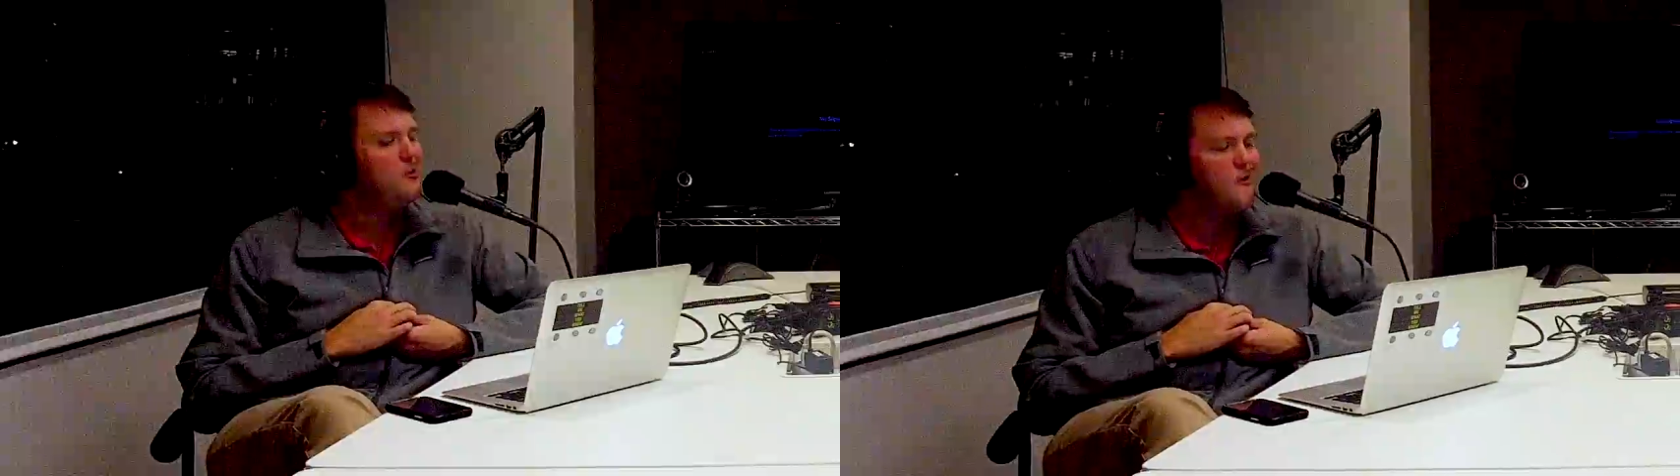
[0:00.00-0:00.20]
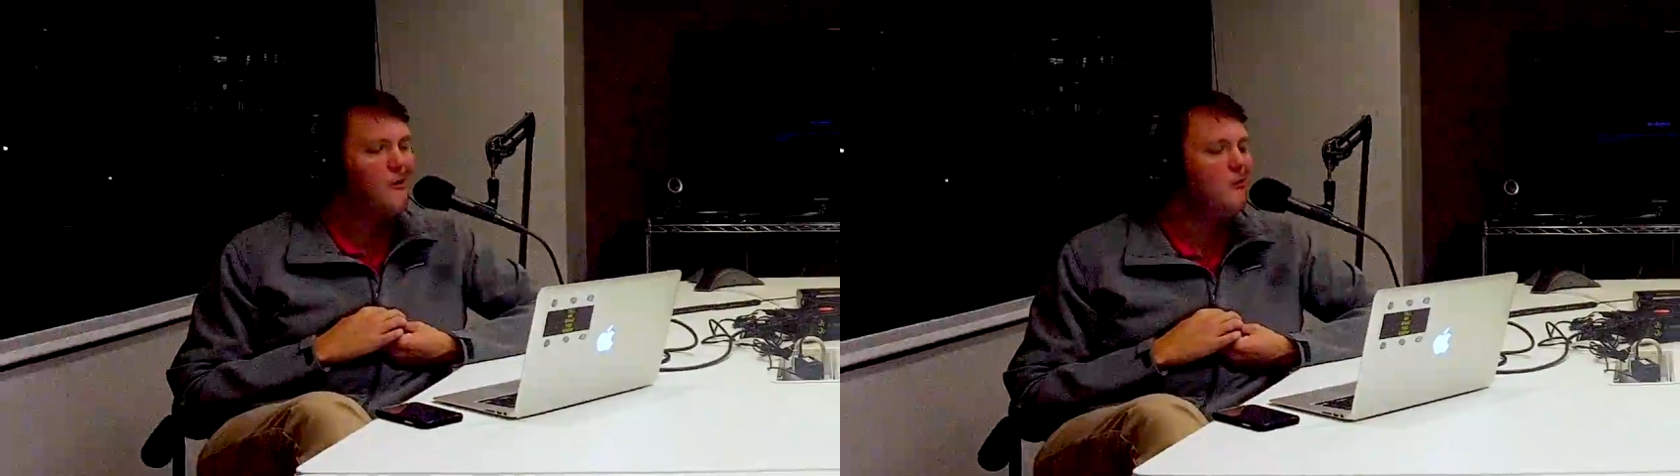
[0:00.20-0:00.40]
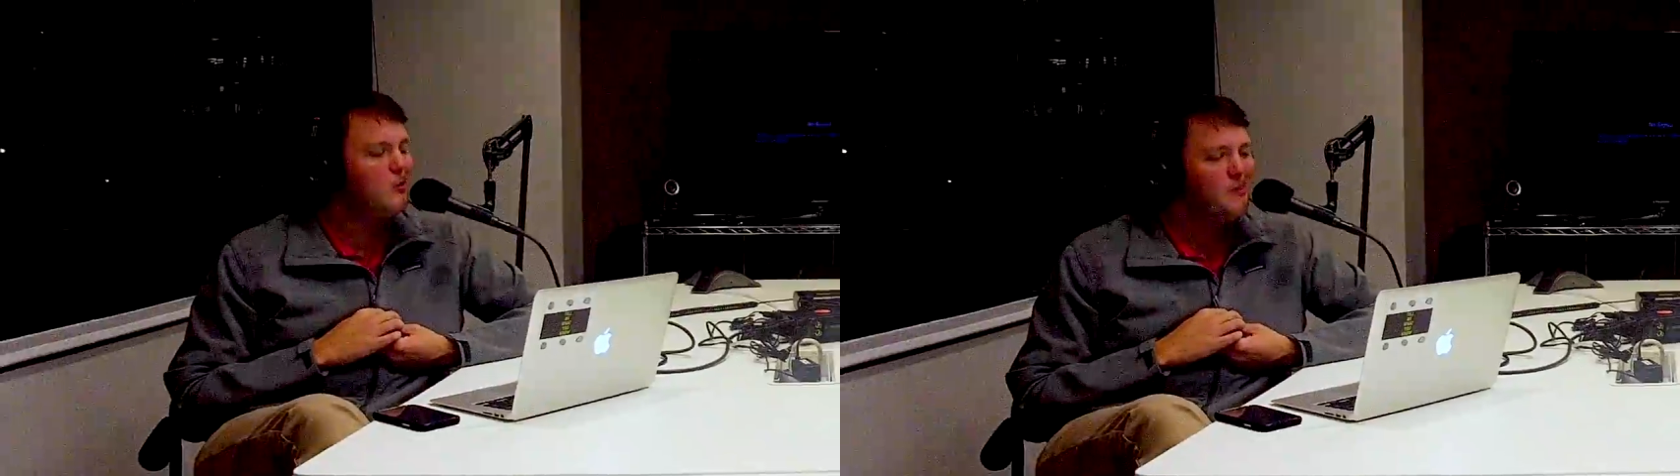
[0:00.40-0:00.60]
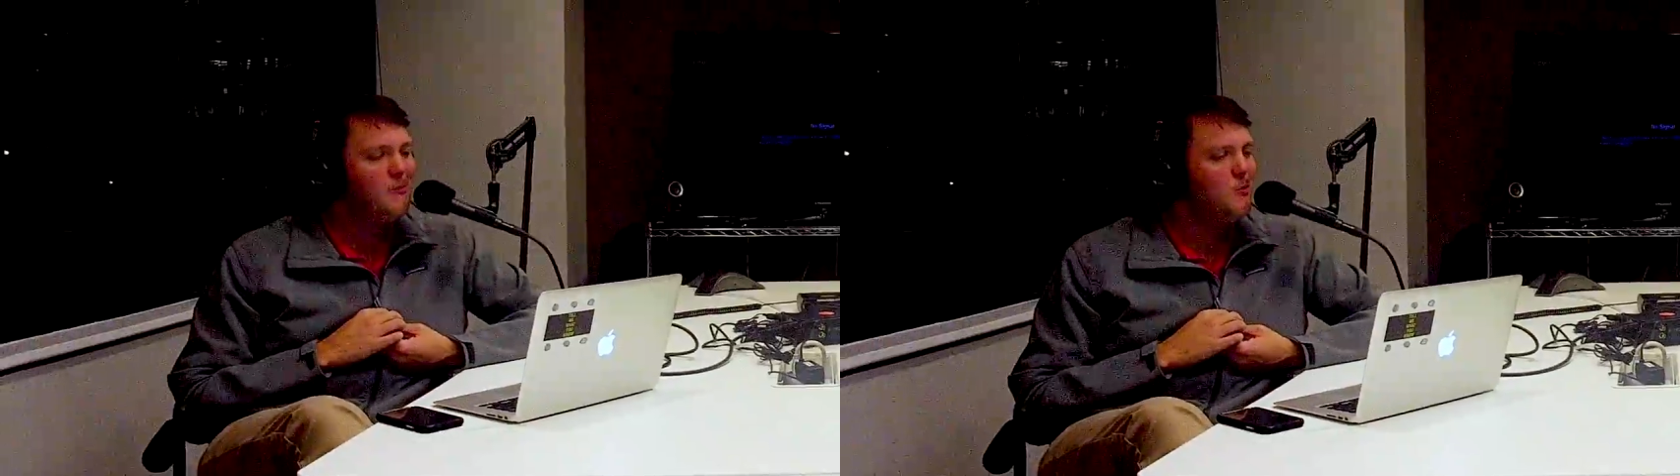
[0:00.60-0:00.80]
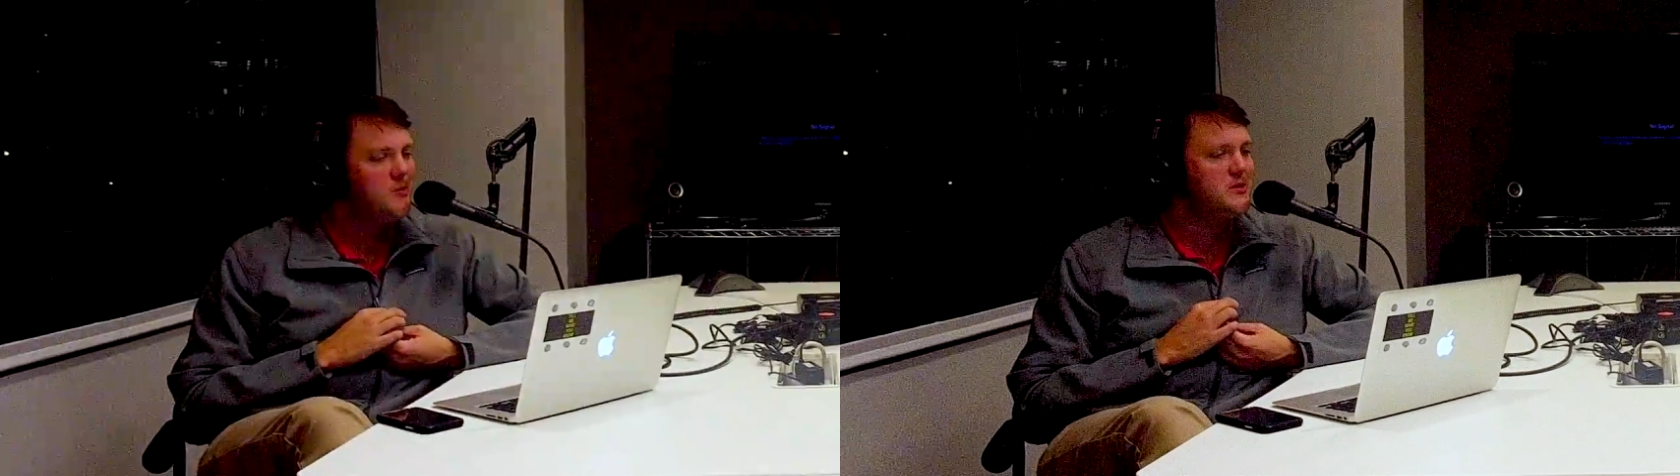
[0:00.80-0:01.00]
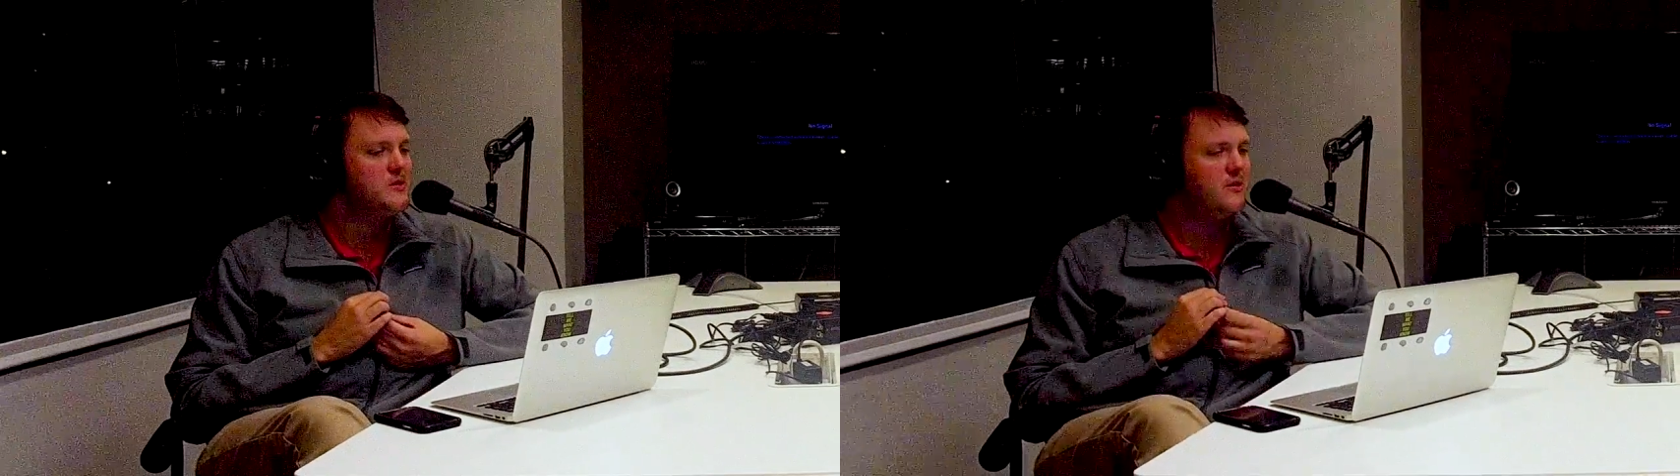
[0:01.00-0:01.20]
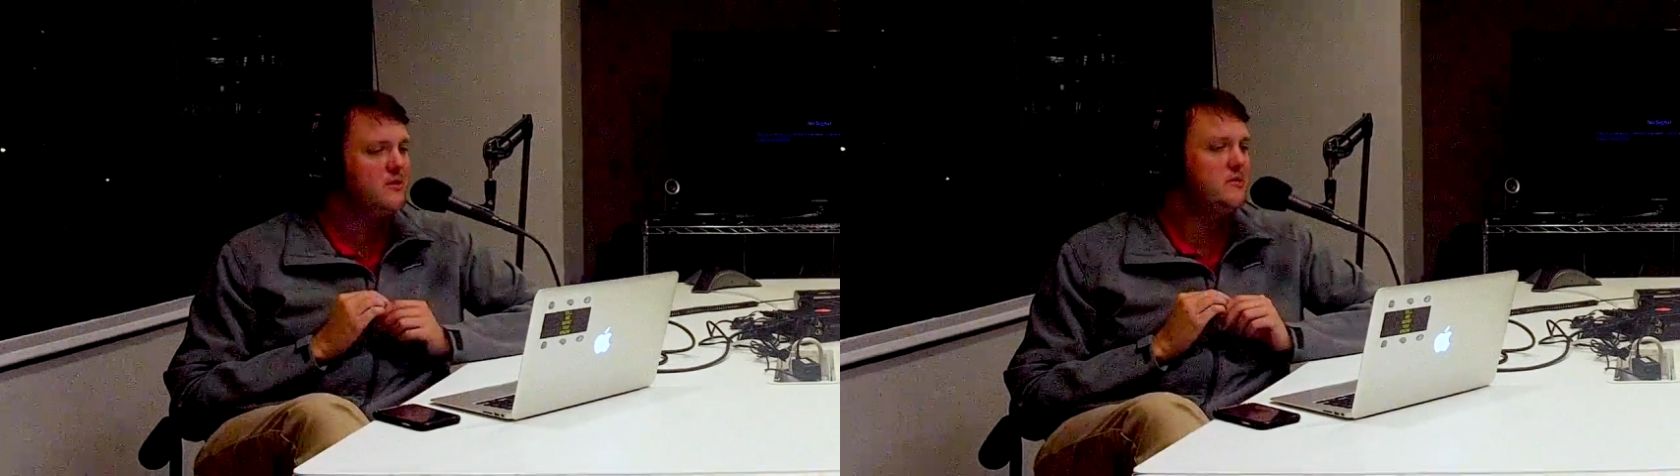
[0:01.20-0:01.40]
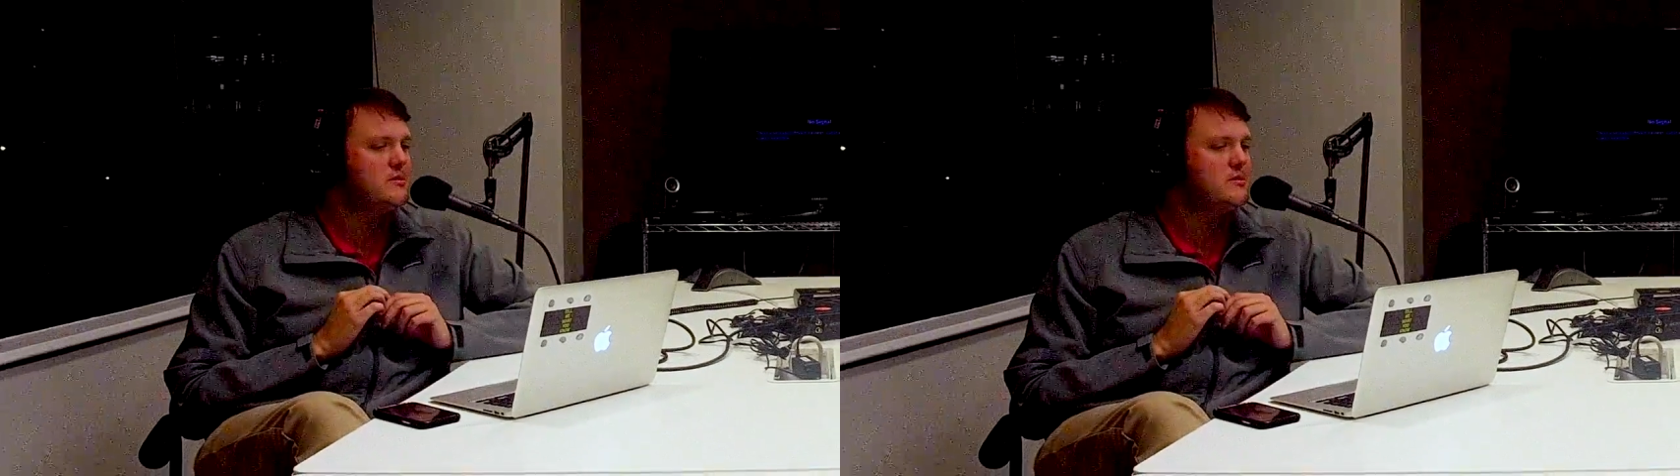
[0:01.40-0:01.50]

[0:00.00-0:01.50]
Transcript: along a little bit more this year,